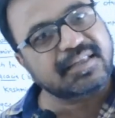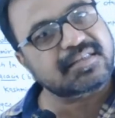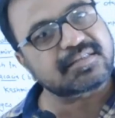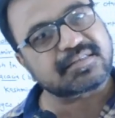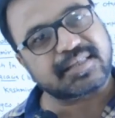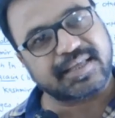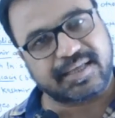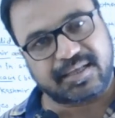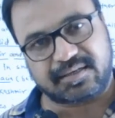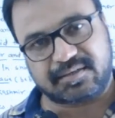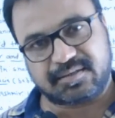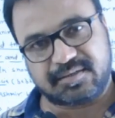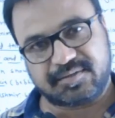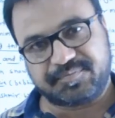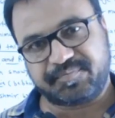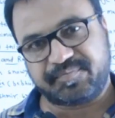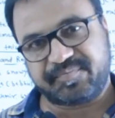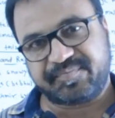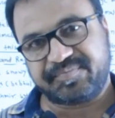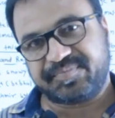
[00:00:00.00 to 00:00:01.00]
is there,
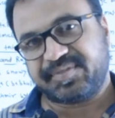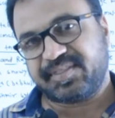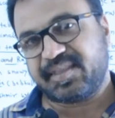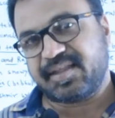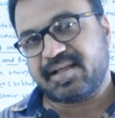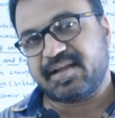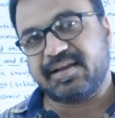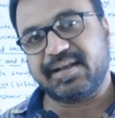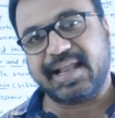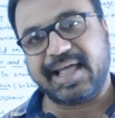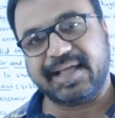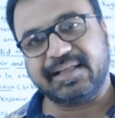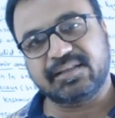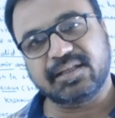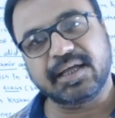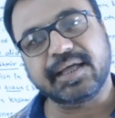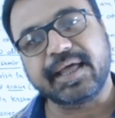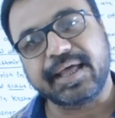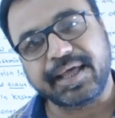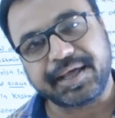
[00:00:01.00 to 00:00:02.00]

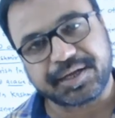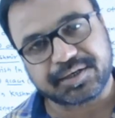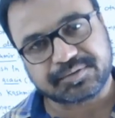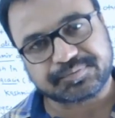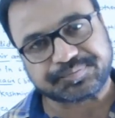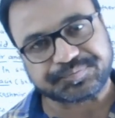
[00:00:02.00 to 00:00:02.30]
like the air,